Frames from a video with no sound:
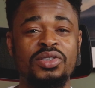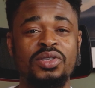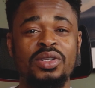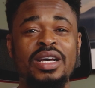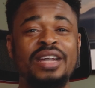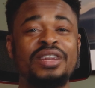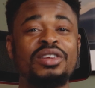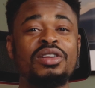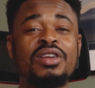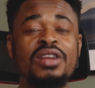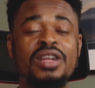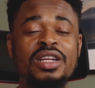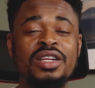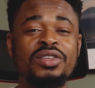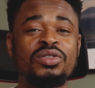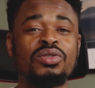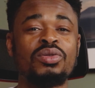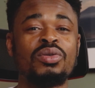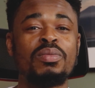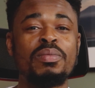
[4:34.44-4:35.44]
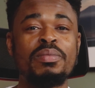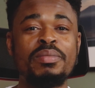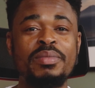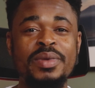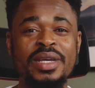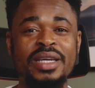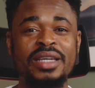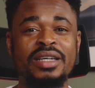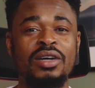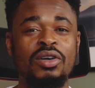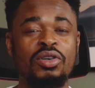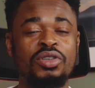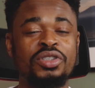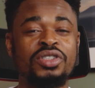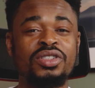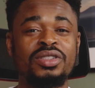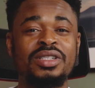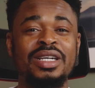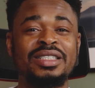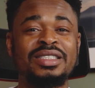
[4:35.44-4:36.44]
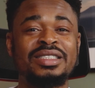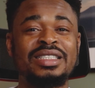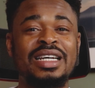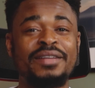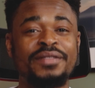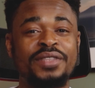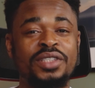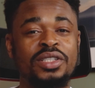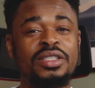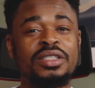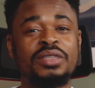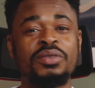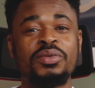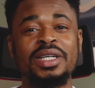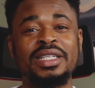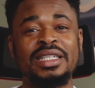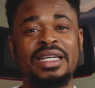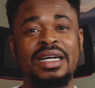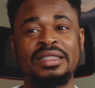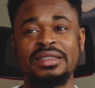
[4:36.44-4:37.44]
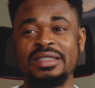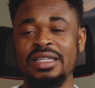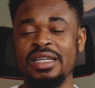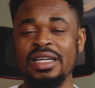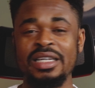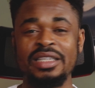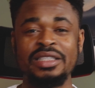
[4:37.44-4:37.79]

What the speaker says: also that you need to edit that video in a way that